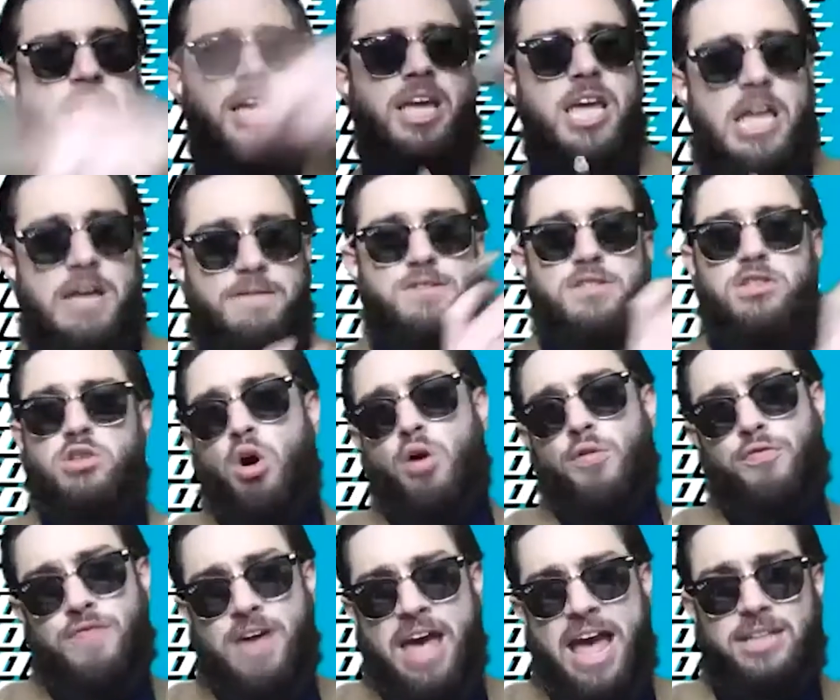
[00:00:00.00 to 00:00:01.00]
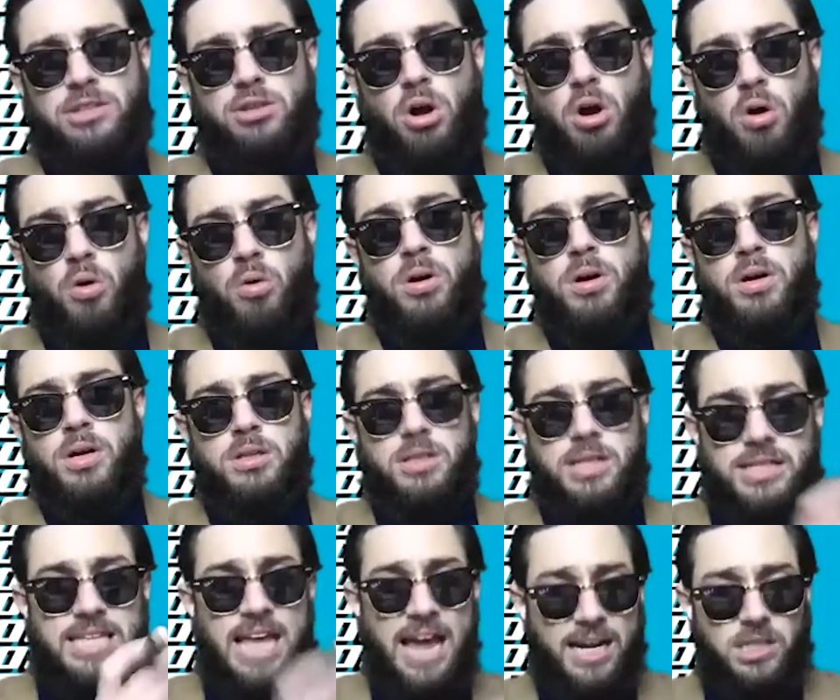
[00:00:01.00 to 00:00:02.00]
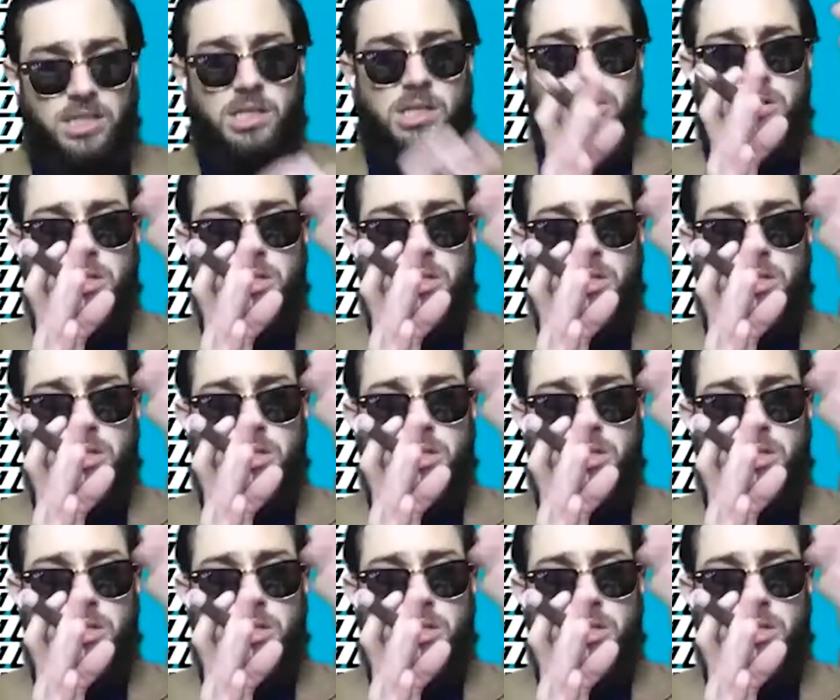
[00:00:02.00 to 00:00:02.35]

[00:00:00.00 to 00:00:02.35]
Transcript: if so facto, the Texans